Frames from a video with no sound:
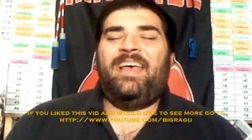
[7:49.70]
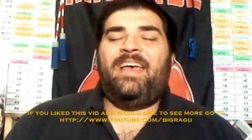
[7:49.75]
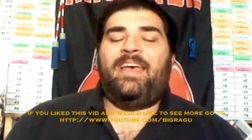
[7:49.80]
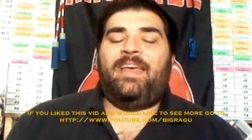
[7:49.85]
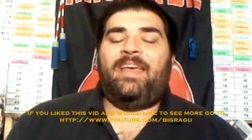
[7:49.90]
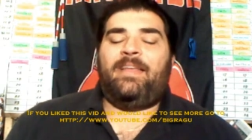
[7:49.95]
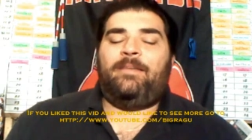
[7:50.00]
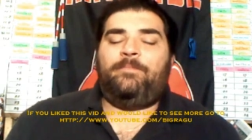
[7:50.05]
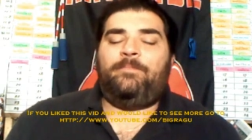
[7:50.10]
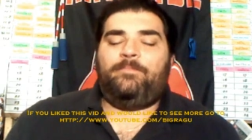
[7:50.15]

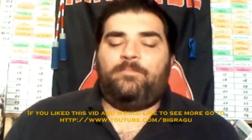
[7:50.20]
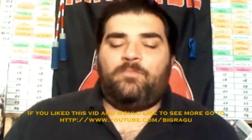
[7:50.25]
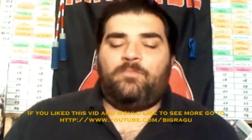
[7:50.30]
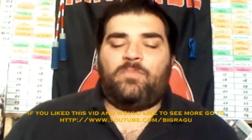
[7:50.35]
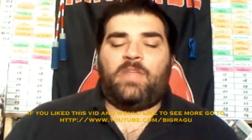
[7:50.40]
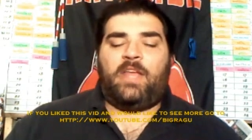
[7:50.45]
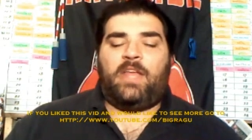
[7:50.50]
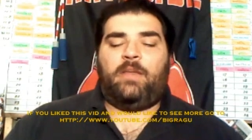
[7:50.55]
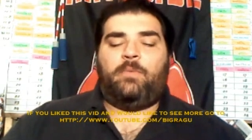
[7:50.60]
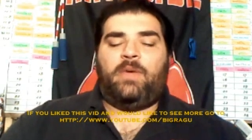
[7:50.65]
And
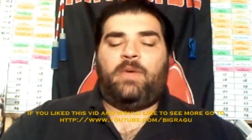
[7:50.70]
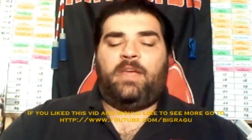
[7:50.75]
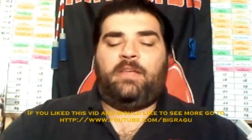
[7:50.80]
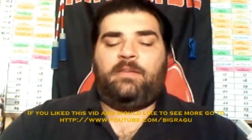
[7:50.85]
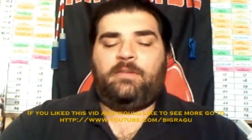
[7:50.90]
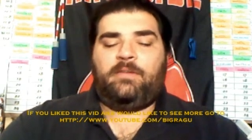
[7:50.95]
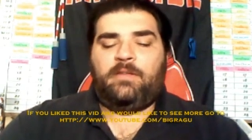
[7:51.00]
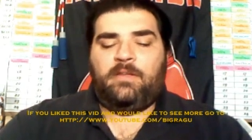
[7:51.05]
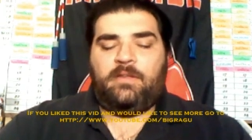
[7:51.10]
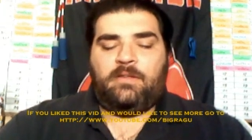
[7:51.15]
anyway,
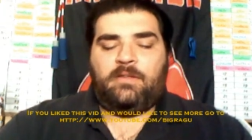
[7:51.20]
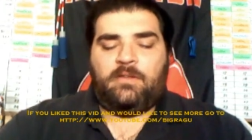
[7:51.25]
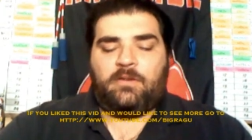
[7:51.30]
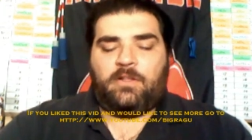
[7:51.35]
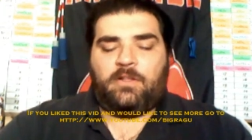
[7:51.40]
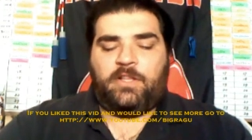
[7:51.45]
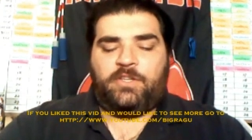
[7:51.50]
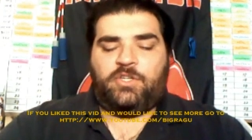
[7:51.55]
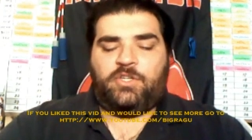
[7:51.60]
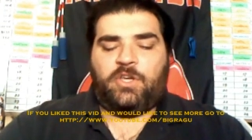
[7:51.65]

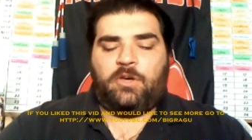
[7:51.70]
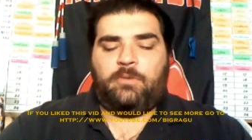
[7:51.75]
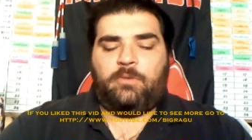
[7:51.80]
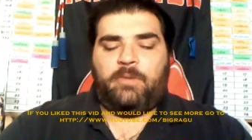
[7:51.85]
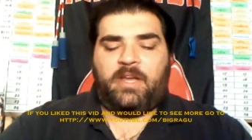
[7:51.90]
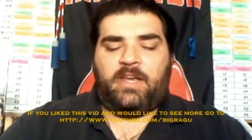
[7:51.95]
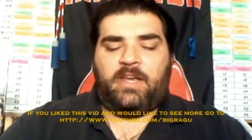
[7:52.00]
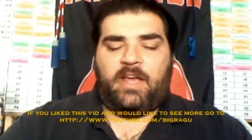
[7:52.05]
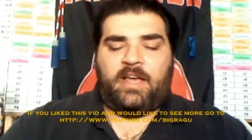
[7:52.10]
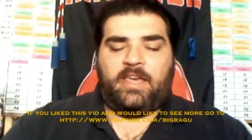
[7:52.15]
Klitschko
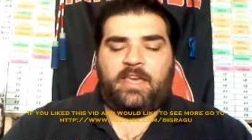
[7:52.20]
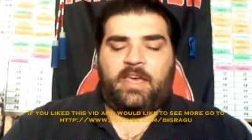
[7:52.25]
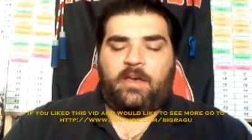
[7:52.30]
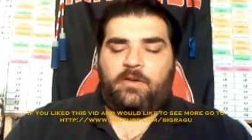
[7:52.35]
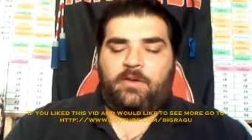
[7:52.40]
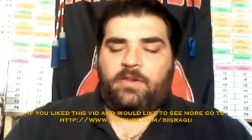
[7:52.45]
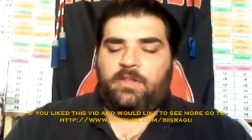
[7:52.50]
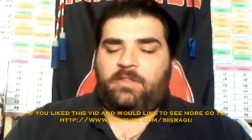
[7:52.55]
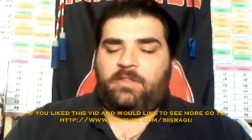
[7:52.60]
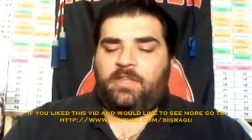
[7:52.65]
by
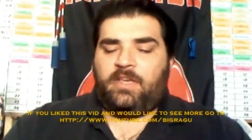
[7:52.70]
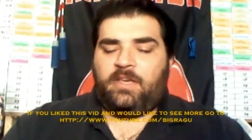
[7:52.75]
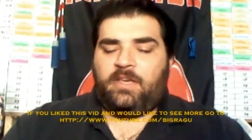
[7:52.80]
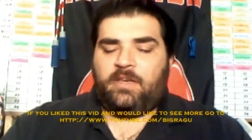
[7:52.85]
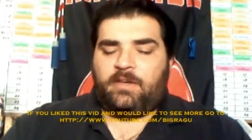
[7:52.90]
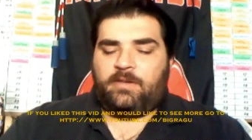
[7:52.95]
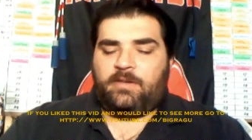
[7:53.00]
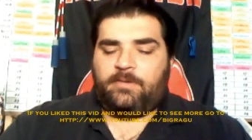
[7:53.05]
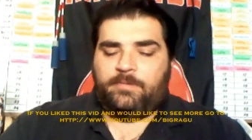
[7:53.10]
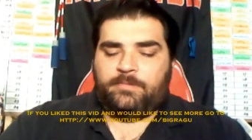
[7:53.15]
knockout in the...
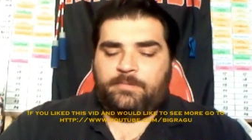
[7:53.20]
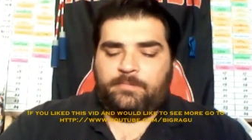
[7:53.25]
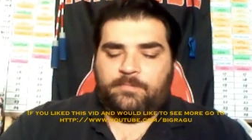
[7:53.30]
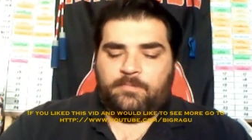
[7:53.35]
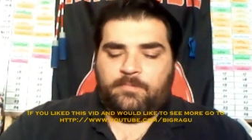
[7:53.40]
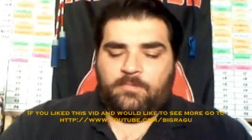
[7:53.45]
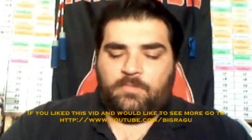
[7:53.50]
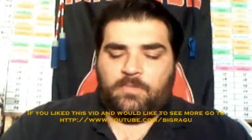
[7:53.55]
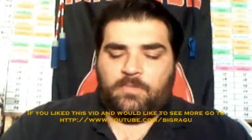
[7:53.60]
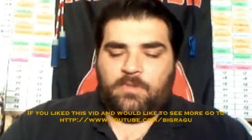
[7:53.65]
Uh,
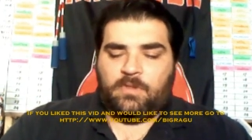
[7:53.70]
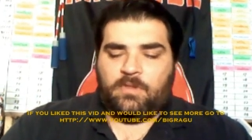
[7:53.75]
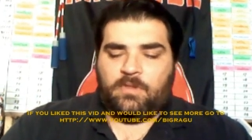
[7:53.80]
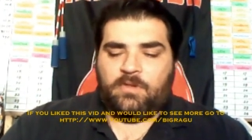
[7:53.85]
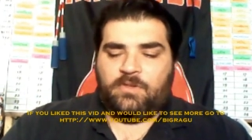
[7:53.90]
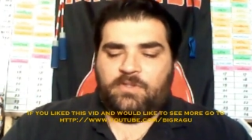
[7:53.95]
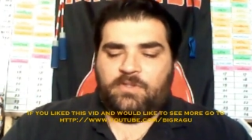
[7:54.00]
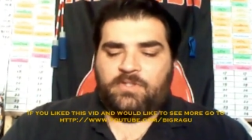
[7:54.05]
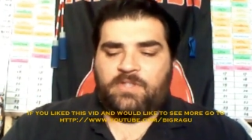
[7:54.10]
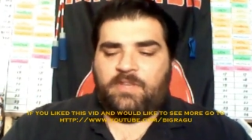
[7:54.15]

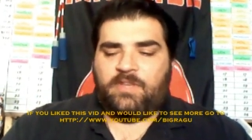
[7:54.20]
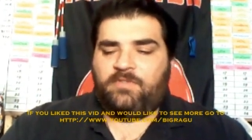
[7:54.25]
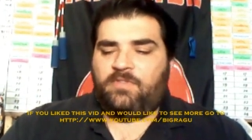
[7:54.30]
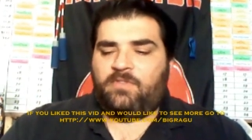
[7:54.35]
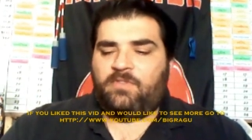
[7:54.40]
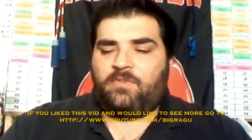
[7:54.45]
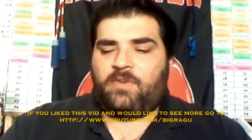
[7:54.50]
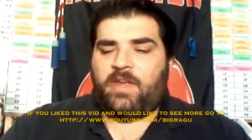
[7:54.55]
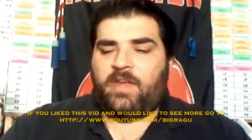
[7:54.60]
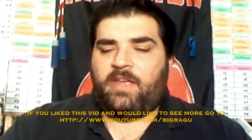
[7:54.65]

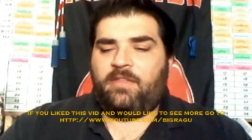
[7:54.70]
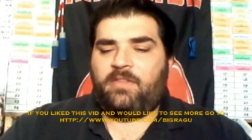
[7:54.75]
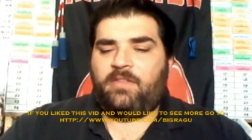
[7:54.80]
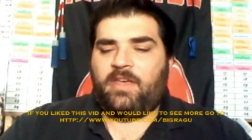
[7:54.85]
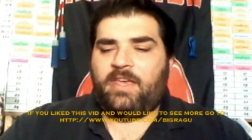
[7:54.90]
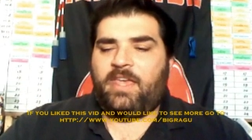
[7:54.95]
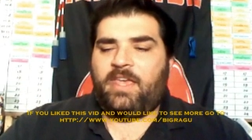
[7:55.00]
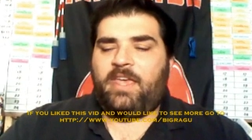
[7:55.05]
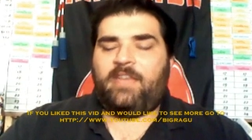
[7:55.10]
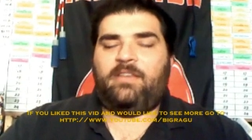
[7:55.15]
seventh or eighth.
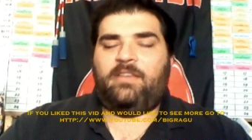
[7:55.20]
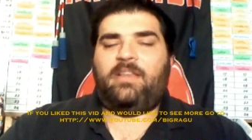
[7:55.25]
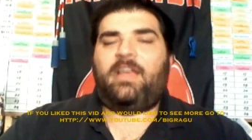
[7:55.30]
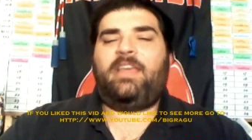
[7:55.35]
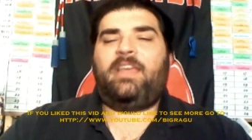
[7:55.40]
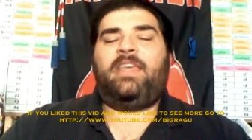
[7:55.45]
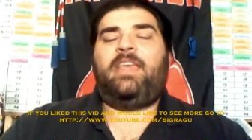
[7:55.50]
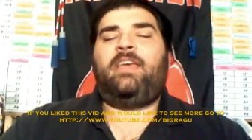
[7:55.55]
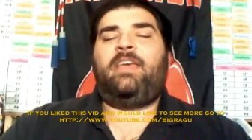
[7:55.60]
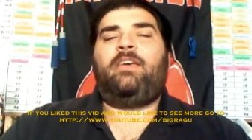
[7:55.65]
I can't
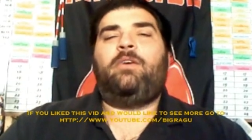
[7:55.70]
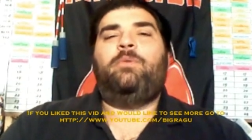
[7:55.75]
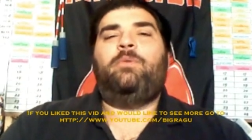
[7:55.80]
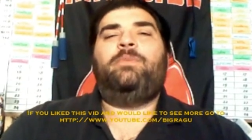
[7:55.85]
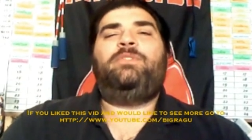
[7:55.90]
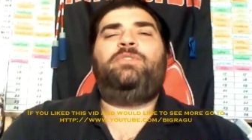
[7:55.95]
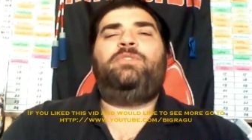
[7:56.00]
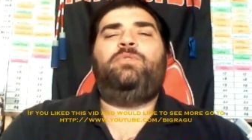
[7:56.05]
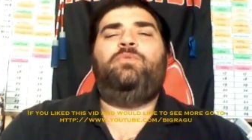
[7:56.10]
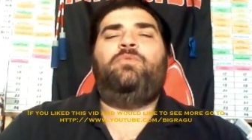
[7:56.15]
I can't go
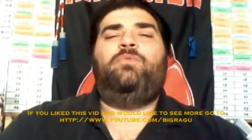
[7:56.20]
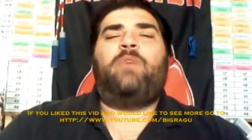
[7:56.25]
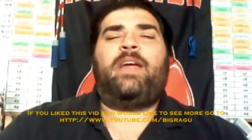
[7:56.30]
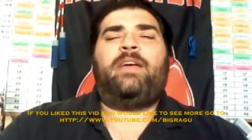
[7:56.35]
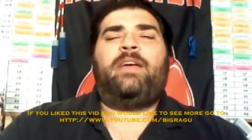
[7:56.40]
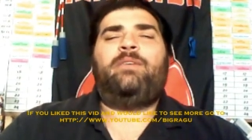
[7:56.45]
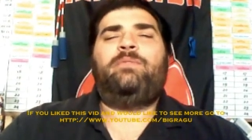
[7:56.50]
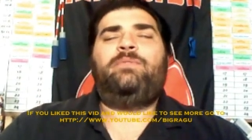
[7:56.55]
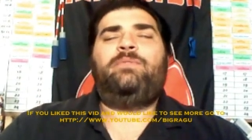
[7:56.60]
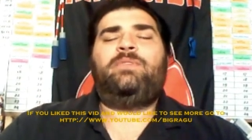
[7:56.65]
with two
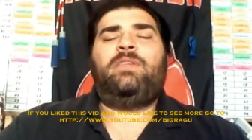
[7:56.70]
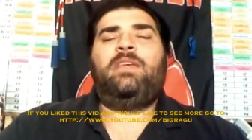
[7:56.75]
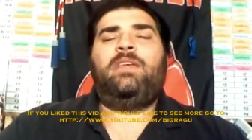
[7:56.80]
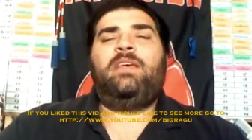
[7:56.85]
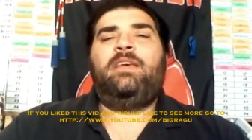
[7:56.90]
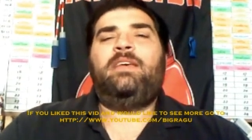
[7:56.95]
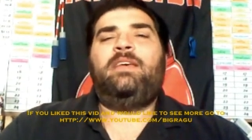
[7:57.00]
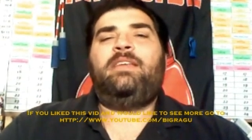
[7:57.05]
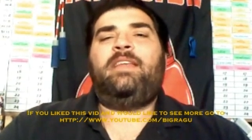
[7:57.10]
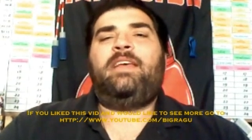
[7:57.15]
rounds.
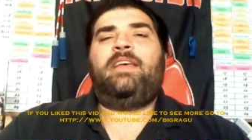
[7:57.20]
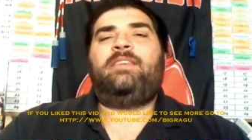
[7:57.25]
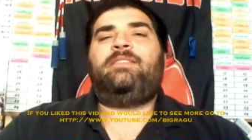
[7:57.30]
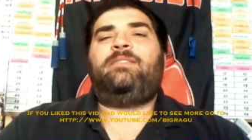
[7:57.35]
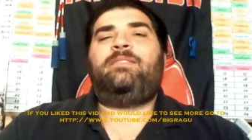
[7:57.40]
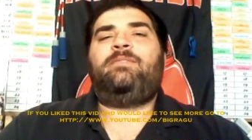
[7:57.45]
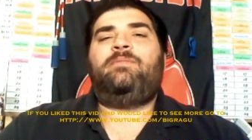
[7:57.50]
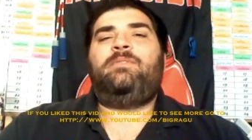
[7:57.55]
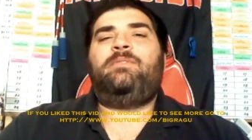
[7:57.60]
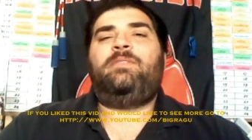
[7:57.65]

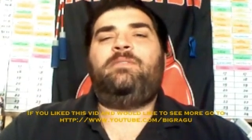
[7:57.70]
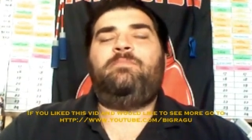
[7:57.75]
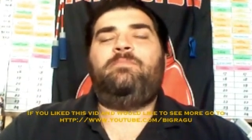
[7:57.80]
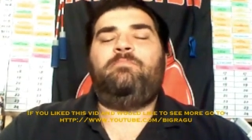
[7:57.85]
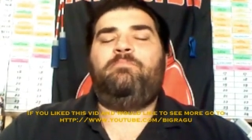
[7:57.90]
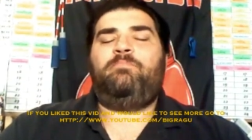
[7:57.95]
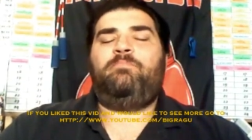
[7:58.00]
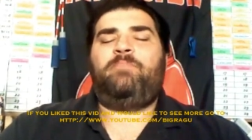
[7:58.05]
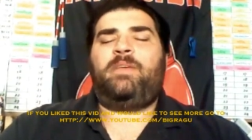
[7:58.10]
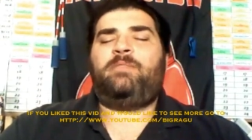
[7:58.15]
That's
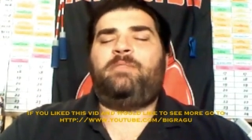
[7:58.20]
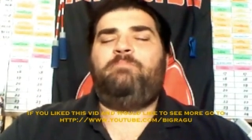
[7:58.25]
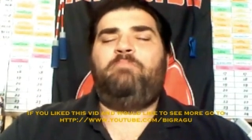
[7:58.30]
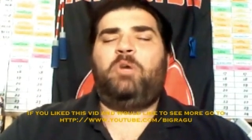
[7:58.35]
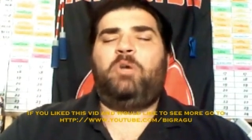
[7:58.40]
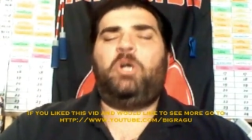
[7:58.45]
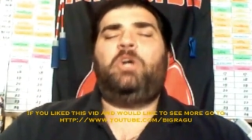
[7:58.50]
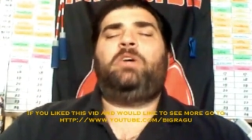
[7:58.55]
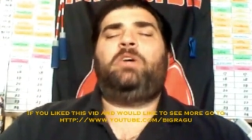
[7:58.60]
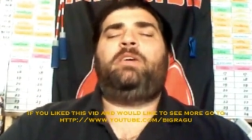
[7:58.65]
that
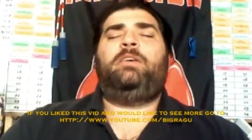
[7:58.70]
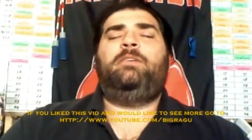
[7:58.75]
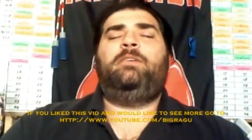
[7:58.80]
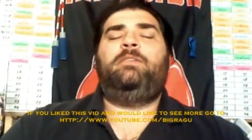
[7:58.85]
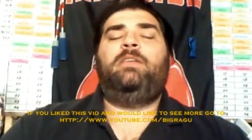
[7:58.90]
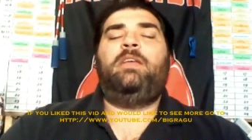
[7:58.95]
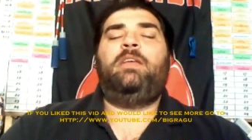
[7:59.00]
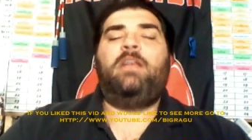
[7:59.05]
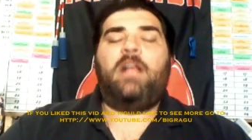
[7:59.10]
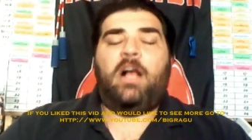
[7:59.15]
bunk.
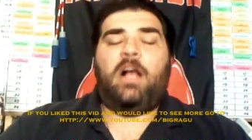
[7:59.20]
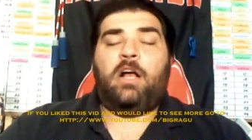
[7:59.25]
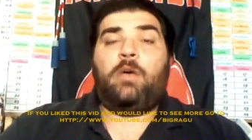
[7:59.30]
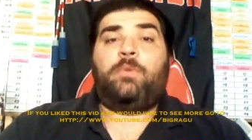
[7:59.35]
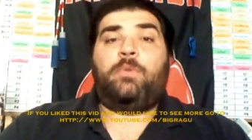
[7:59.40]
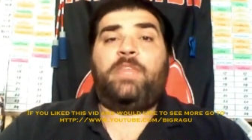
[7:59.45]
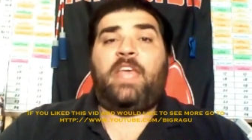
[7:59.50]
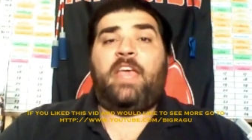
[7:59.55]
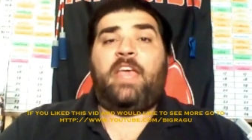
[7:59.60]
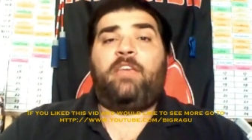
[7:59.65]
I'll
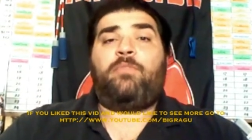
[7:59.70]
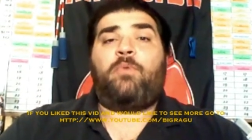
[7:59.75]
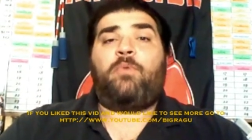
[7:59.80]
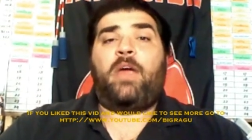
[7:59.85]
go with the eighth